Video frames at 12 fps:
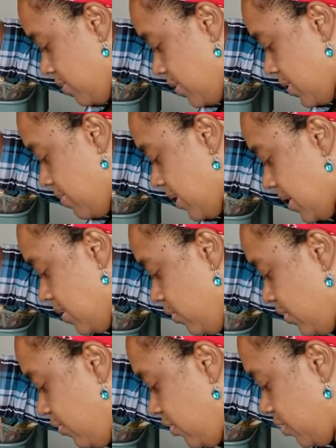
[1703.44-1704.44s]
Come back in with
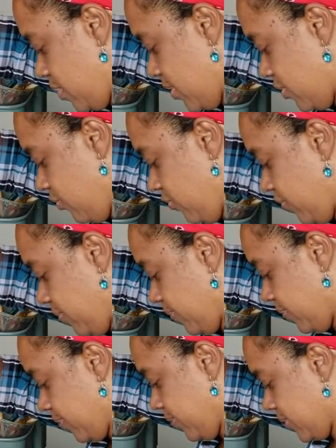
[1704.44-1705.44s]
your sponge.
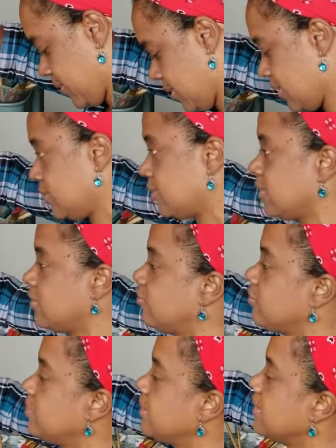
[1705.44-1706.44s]
So this
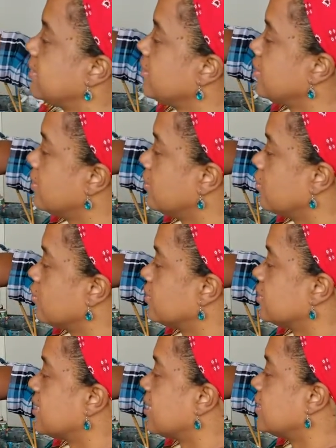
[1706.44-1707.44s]
should be your
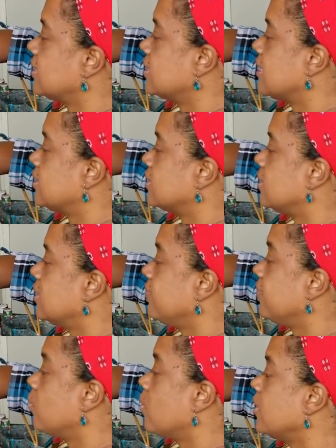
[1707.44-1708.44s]
second stencil. If
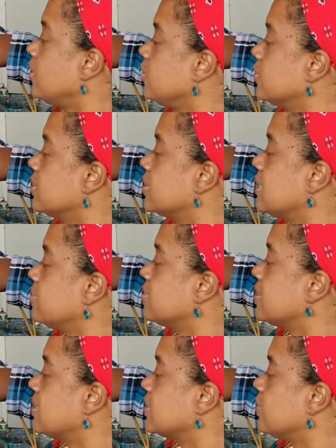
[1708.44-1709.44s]
you want to use the same
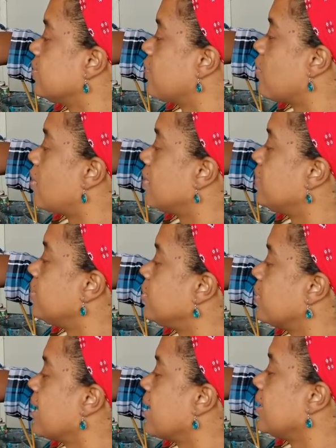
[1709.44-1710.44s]
stencil for all of them, you
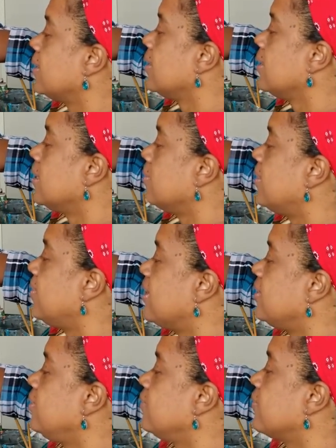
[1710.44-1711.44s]
can, but
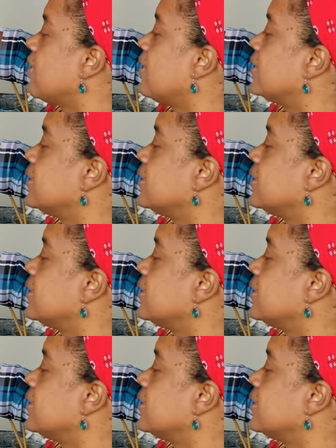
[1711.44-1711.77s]
then you've got